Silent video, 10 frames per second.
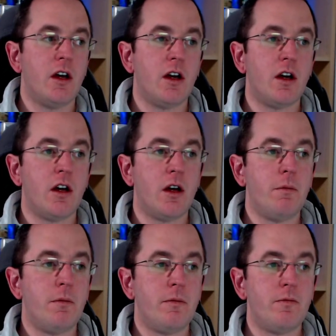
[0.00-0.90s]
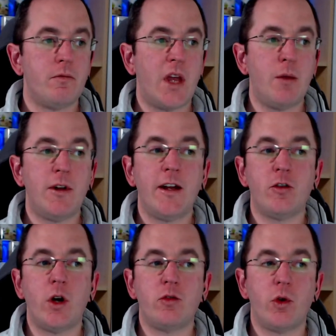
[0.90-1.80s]
I played
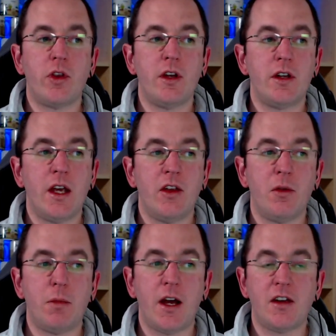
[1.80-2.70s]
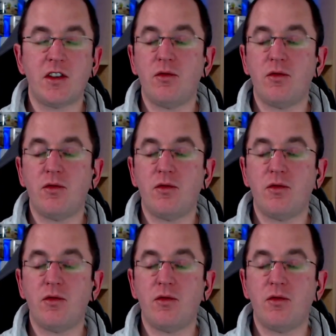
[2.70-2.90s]
around with it in the past.